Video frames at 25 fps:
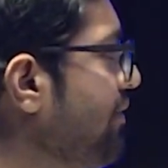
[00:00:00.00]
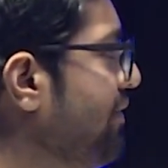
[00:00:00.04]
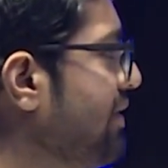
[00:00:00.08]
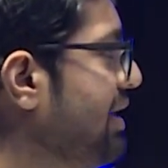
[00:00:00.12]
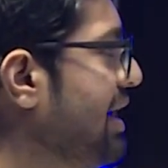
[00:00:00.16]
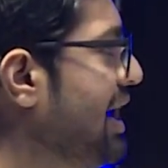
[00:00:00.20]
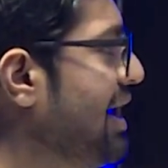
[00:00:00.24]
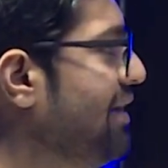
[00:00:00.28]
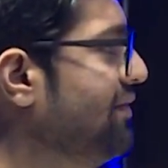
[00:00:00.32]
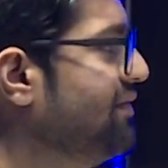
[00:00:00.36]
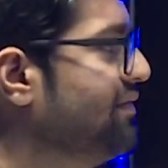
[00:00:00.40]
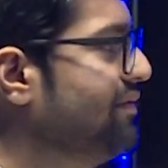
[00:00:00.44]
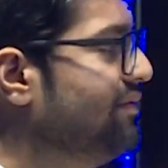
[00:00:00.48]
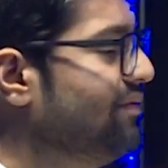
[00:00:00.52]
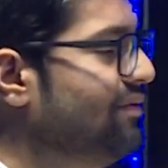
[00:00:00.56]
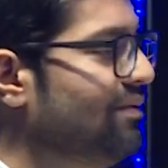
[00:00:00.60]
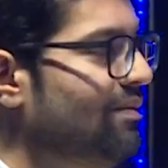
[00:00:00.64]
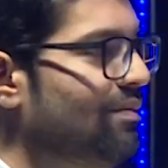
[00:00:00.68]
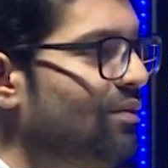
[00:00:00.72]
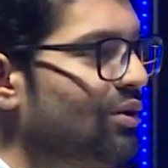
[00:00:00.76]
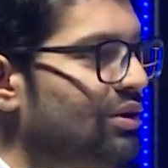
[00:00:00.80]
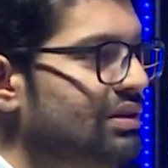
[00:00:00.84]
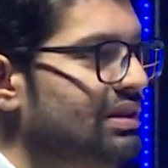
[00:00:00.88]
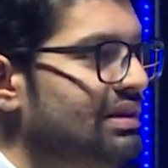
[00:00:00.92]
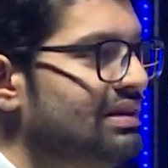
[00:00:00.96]
we have
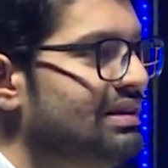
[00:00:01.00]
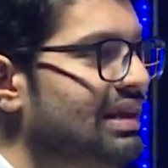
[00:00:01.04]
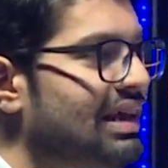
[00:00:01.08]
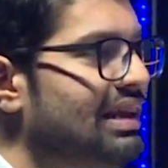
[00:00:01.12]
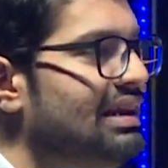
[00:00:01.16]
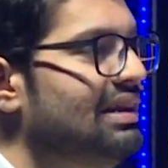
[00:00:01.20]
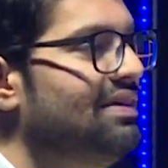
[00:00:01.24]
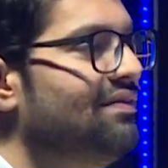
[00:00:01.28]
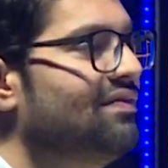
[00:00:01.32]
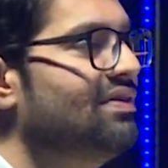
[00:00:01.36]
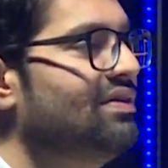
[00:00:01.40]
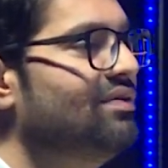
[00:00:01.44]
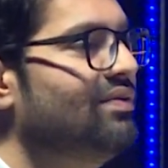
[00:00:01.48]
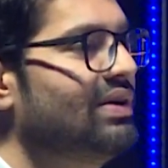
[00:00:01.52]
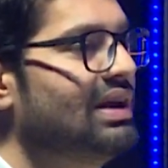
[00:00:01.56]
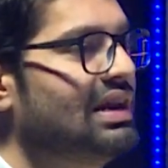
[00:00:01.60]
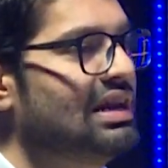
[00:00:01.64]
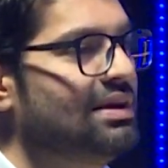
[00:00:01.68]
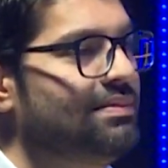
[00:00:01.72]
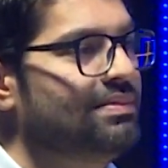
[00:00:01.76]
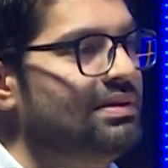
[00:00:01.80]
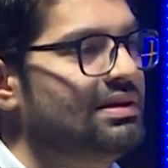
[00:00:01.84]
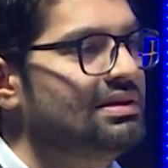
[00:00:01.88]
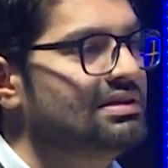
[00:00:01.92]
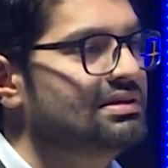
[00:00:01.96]
more than 10 different
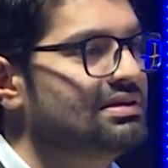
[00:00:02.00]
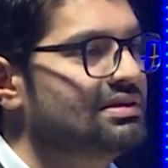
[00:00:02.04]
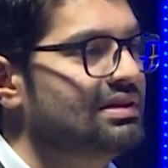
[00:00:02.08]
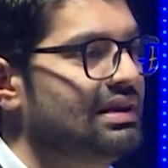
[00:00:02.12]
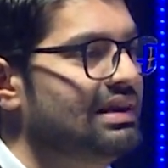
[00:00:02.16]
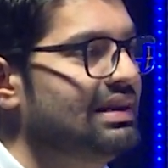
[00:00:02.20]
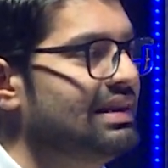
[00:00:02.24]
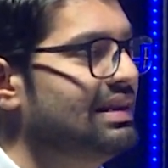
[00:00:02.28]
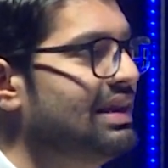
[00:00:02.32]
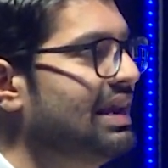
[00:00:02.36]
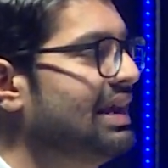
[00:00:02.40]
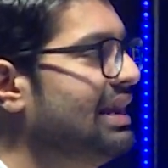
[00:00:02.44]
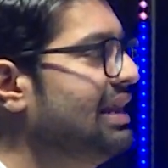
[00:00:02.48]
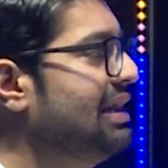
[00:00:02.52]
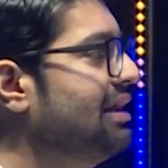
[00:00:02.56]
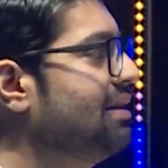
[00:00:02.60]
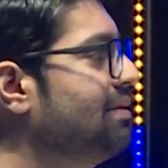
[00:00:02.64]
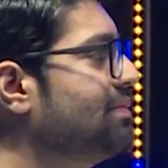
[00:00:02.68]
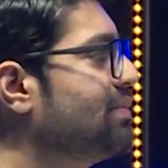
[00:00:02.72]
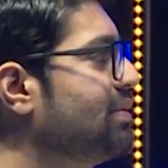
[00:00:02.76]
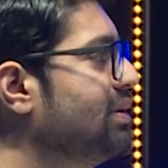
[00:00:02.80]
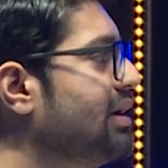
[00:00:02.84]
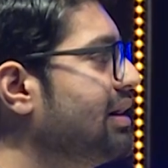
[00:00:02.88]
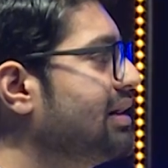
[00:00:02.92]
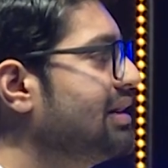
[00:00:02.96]
variables in getting
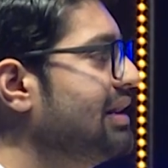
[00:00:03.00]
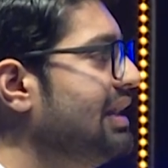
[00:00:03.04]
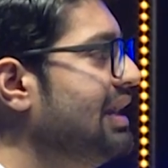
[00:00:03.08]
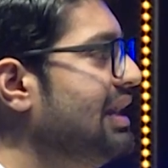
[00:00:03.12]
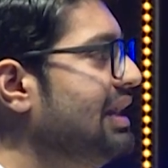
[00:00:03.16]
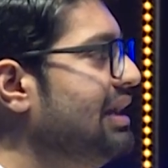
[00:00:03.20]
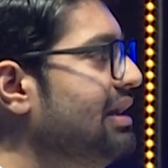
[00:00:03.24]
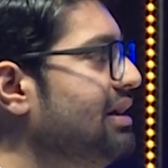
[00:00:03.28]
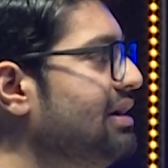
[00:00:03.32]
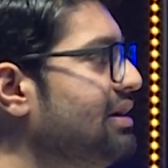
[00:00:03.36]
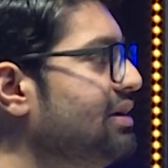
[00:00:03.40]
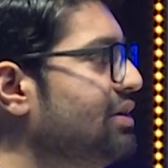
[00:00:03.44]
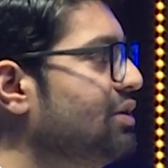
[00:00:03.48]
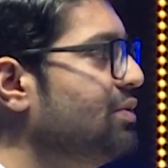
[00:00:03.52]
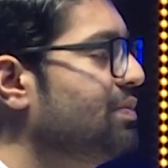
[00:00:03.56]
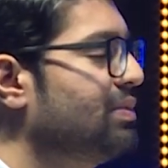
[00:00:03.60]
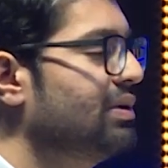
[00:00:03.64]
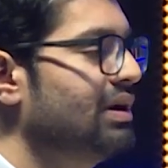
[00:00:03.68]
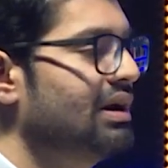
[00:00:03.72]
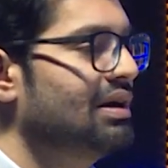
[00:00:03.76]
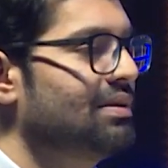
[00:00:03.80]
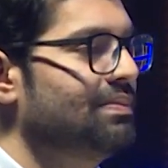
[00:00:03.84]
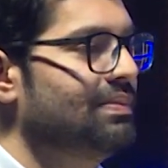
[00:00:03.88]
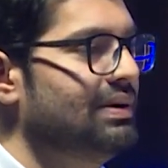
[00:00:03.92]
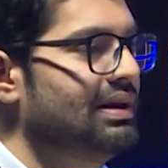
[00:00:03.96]
product A to
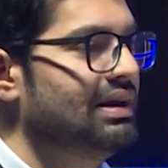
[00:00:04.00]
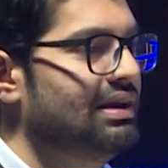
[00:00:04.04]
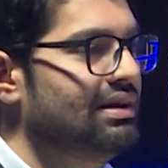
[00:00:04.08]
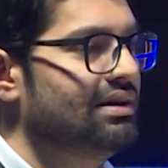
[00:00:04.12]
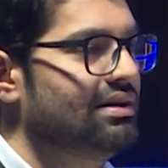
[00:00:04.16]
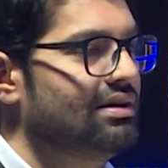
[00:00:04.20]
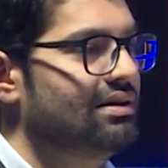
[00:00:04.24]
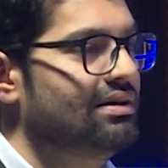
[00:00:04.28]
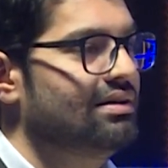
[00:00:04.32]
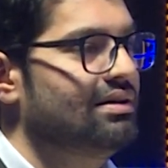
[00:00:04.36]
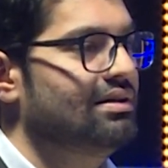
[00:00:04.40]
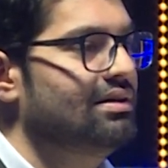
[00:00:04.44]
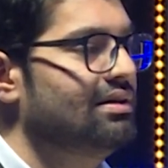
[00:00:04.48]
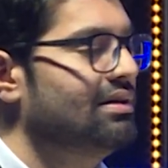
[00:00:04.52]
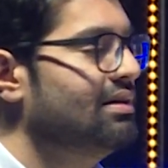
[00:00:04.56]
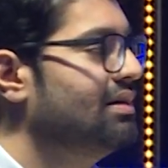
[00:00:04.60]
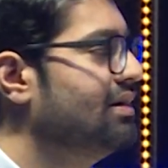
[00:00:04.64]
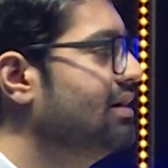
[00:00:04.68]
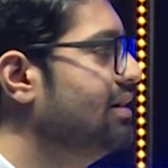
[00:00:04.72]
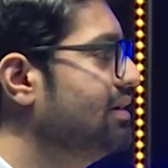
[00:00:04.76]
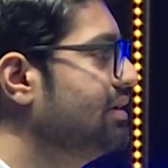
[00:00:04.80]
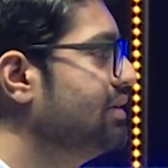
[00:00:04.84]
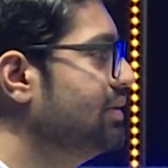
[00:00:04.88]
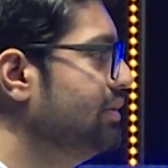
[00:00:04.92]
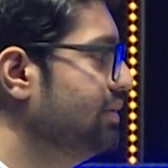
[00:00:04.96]
product B
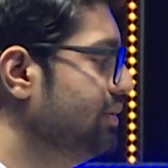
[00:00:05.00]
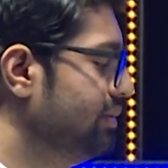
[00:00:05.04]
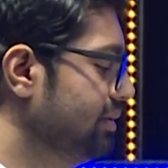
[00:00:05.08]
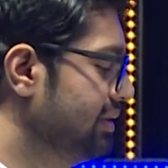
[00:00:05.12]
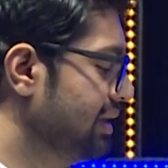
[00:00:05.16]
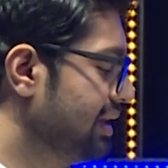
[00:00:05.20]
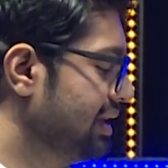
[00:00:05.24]
to the